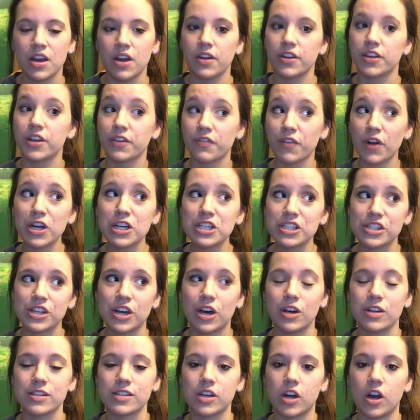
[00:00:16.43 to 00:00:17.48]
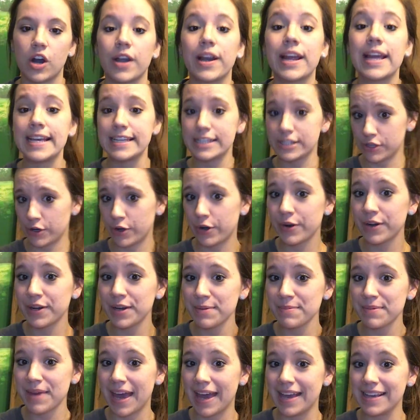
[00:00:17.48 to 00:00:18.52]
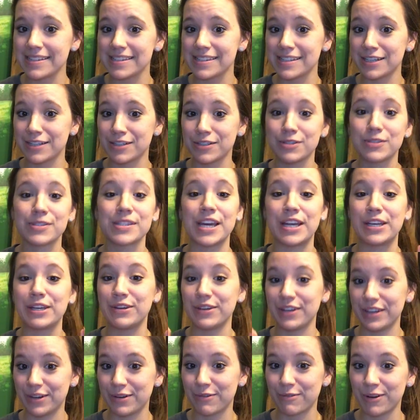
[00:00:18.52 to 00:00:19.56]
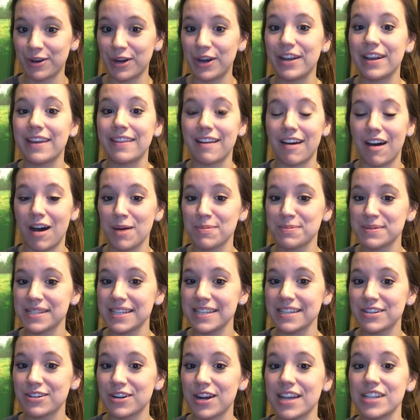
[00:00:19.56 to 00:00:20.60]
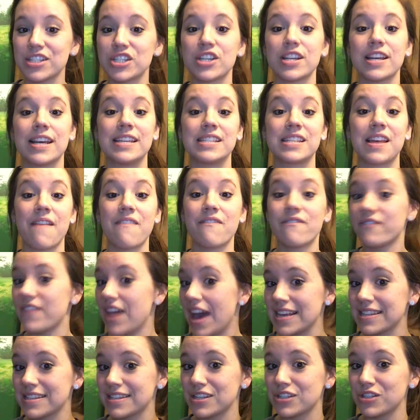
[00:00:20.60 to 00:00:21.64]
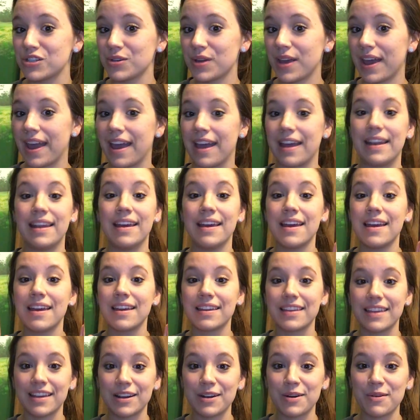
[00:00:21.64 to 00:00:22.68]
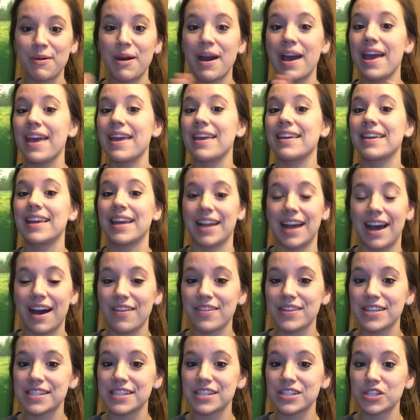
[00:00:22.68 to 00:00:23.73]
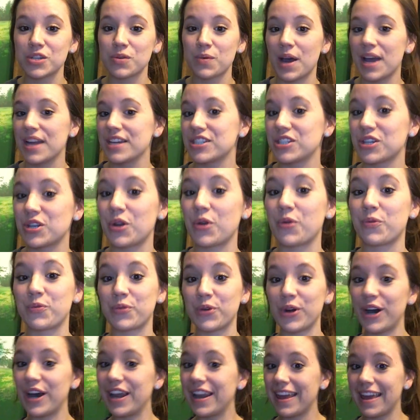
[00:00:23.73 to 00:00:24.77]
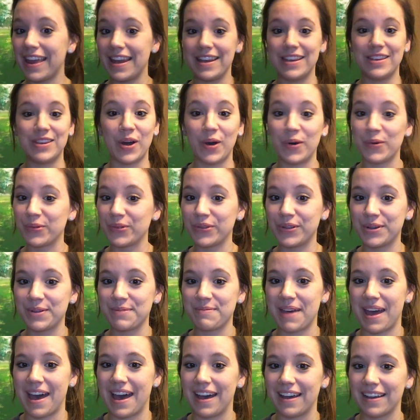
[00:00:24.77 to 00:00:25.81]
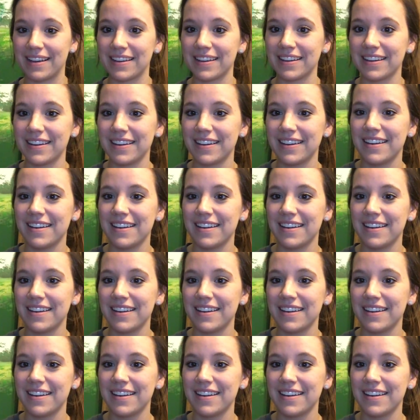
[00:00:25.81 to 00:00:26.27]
Your first thoughts are he's throwing up gang signals and you need to run in the opposite direction as fast as you can. Get away, get out of the situation, run, and don't look back.